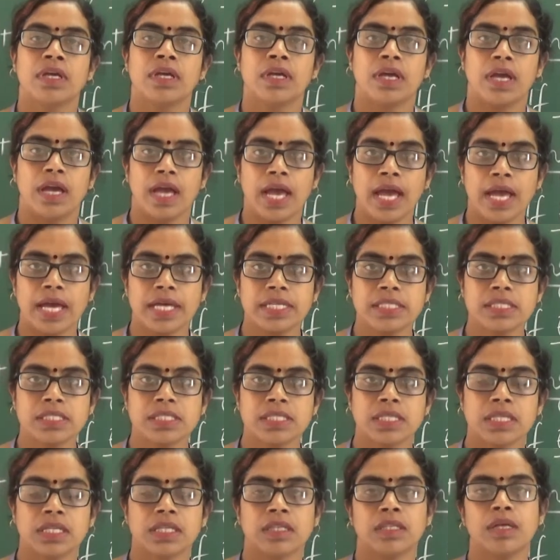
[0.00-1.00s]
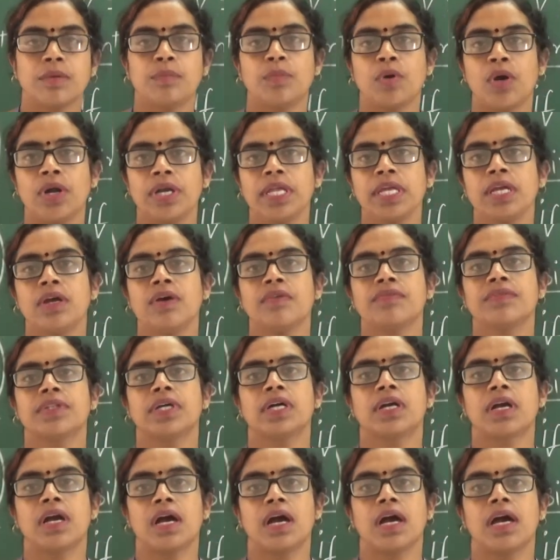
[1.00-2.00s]
As the body of the
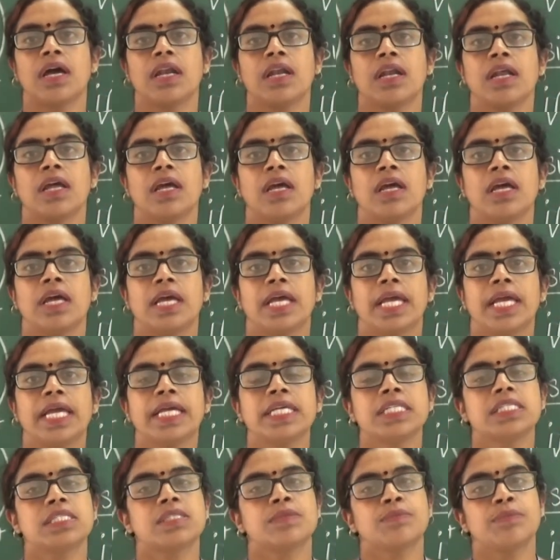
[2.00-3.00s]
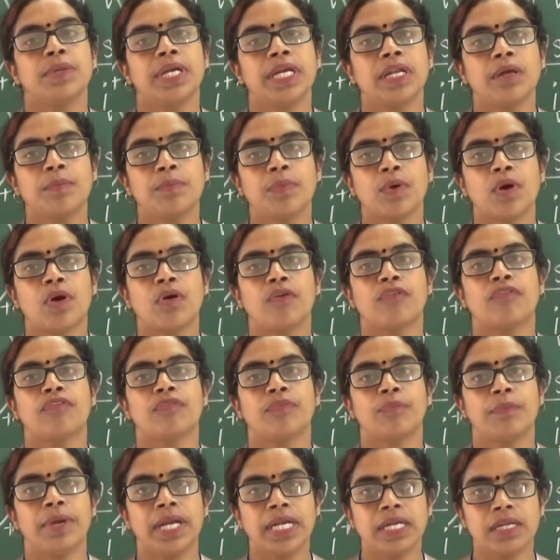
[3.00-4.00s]
car is made up of
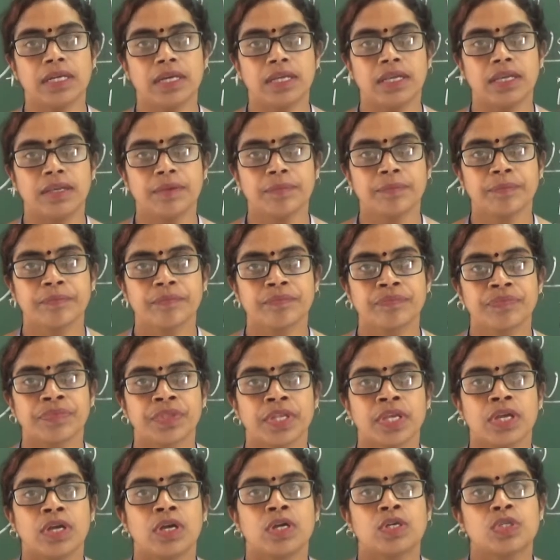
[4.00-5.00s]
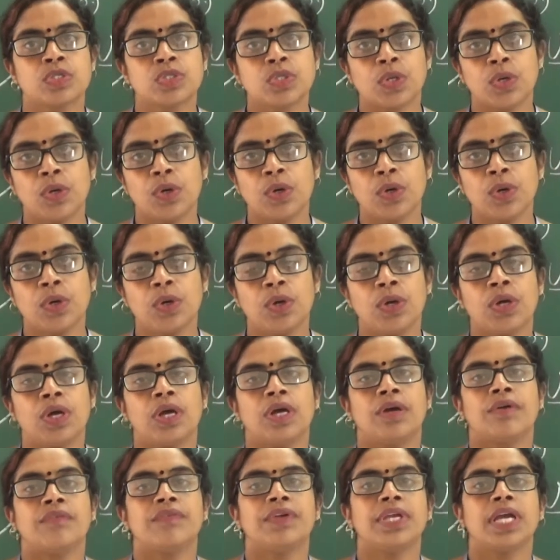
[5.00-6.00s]
metal, so
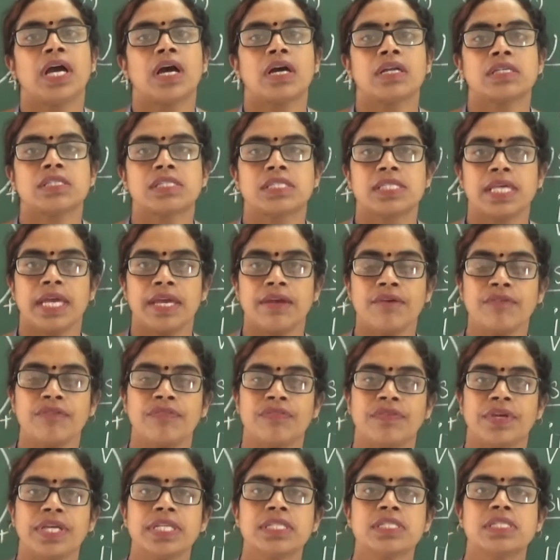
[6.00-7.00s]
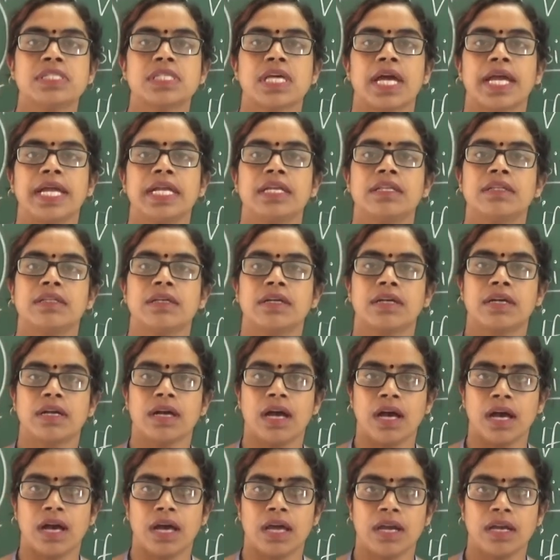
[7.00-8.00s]
we are safe inside the
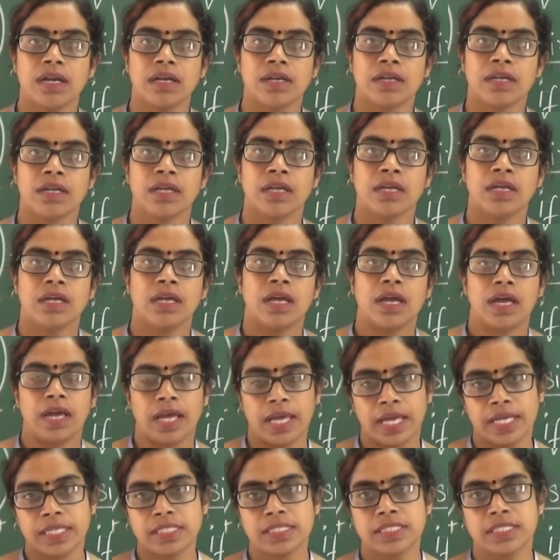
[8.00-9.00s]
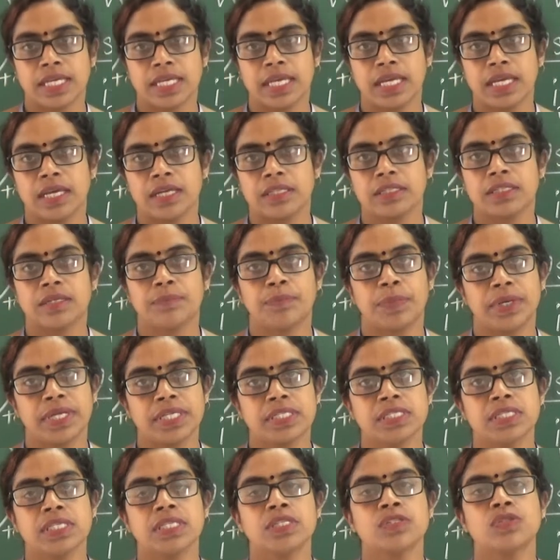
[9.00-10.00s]
car as the
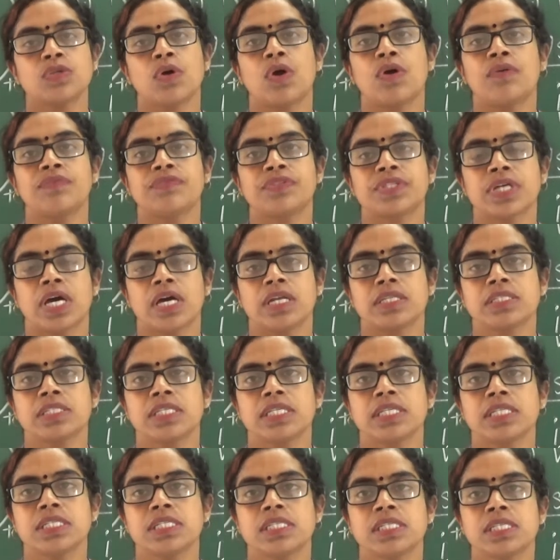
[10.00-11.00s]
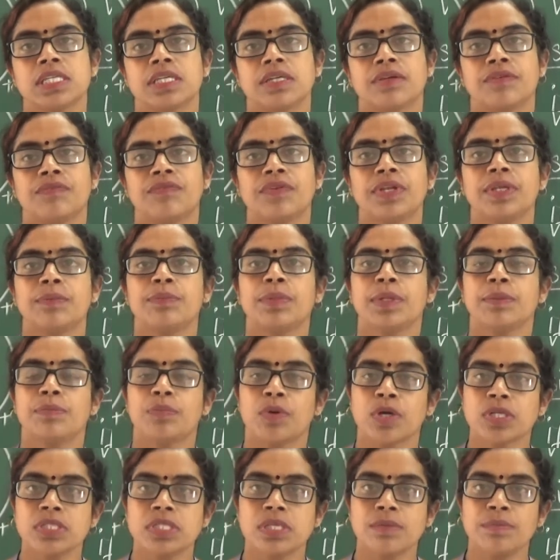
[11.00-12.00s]
presence of charges will be
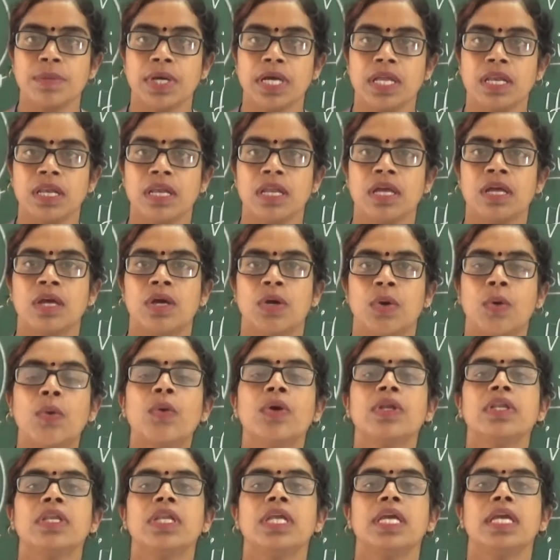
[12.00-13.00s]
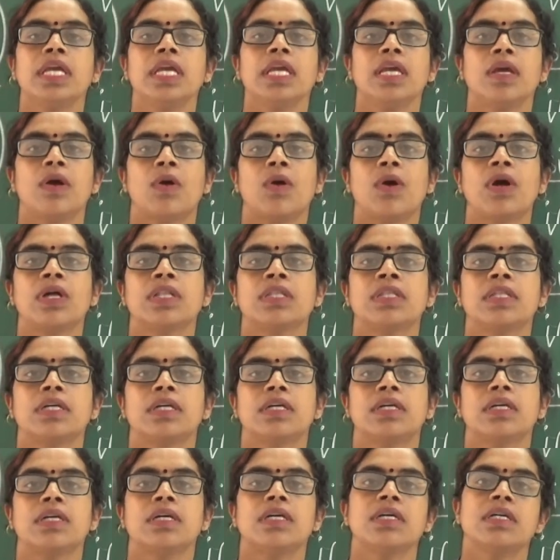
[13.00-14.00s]
possible only on
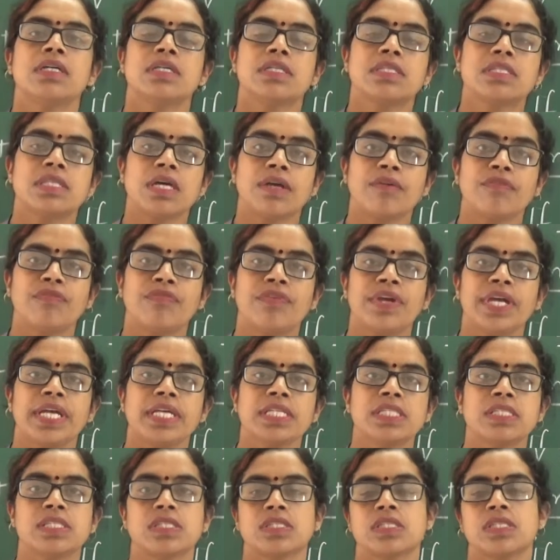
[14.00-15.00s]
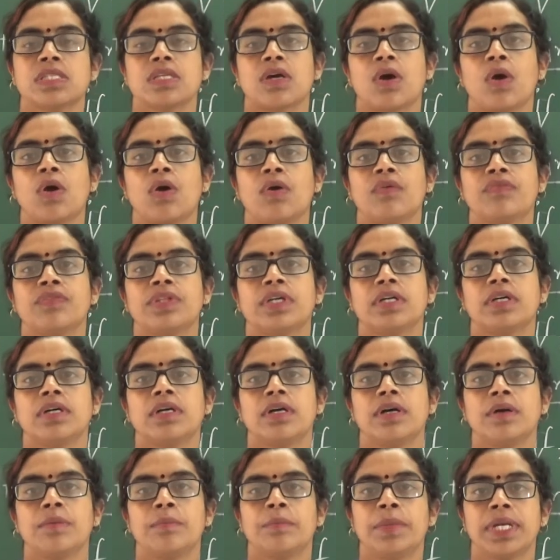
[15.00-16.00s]
the surface of
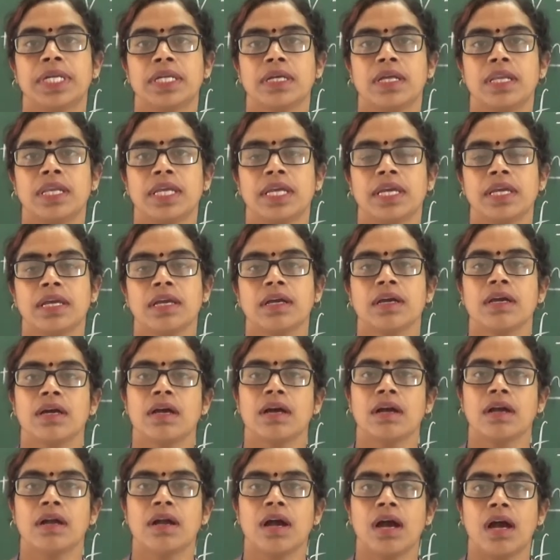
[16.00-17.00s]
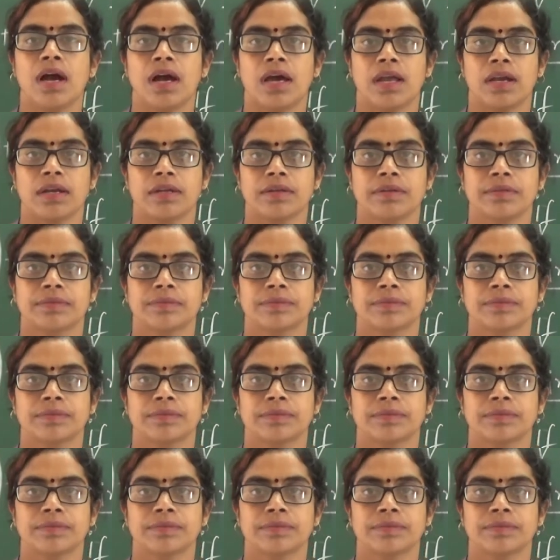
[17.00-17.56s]
the metallic car.